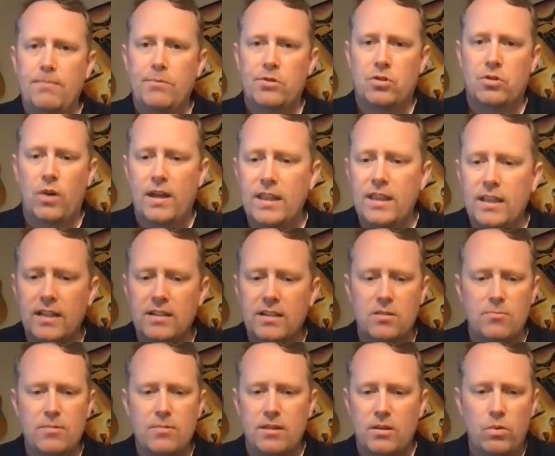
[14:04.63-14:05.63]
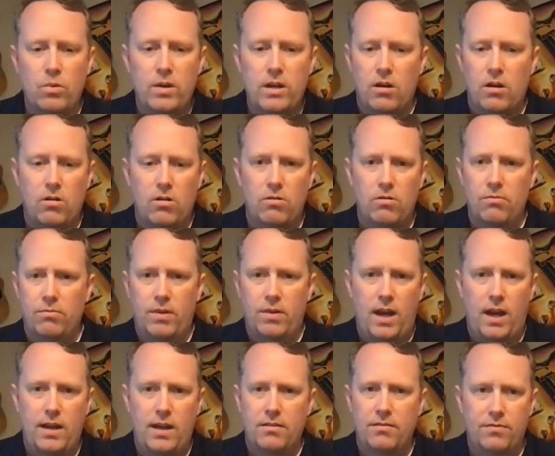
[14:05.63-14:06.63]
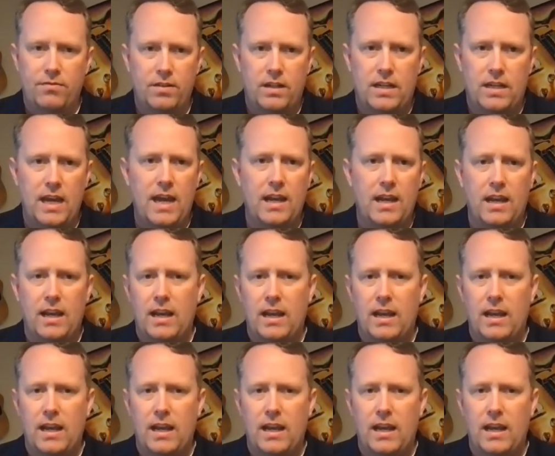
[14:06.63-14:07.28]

So I think that's something that we all kind of get.